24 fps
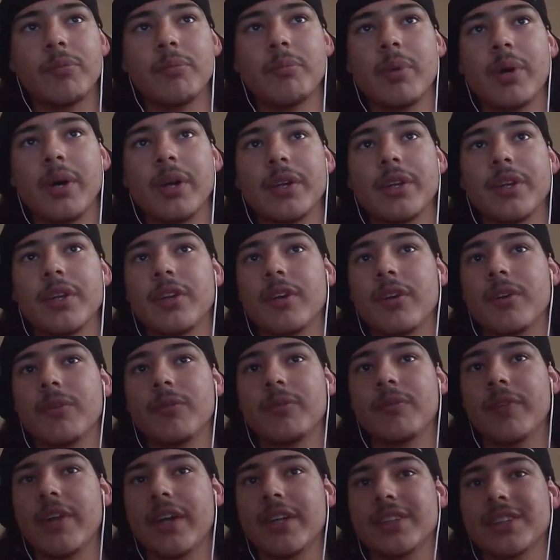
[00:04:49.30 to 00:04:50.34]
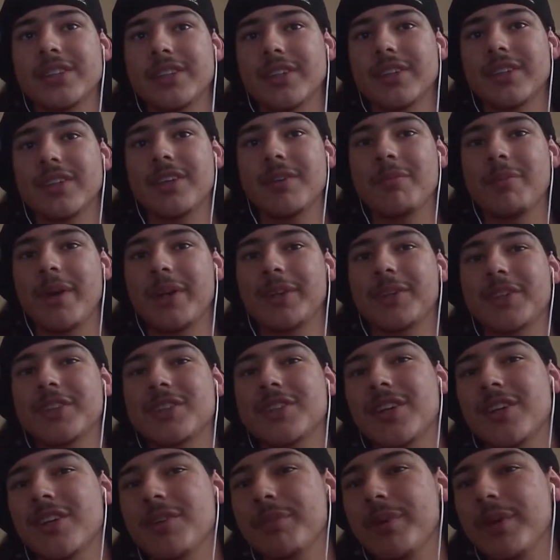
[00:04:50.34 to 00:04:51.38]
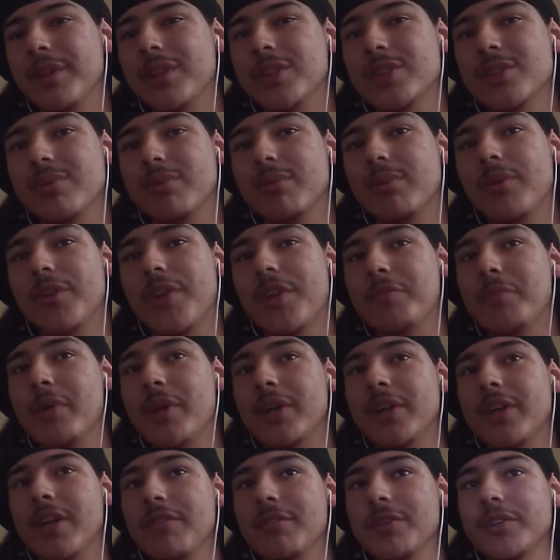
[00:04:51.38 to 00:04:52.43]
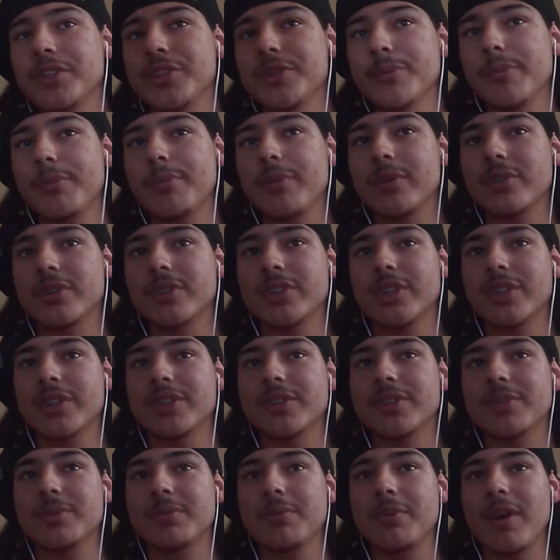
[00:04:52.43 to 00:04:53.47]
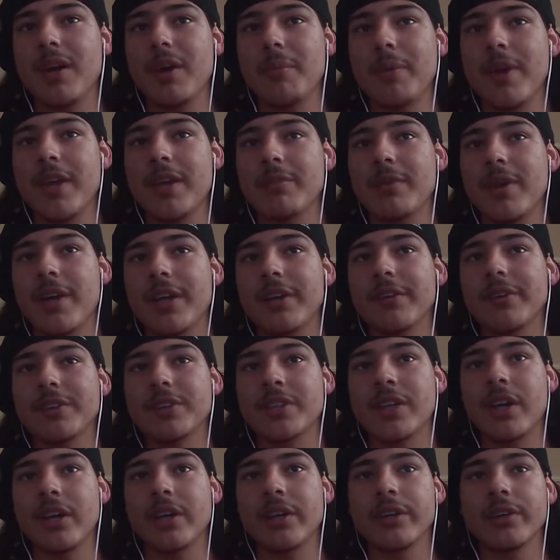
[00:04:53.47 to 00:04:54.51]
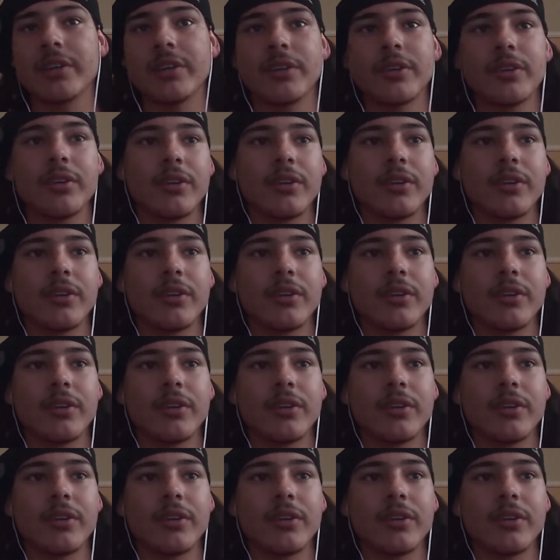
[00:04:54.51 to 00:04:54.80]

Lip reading: But, that's it. Patriots are going to be in the Super Bowl. They've been in every Super Bowl since Peyton Manning retired.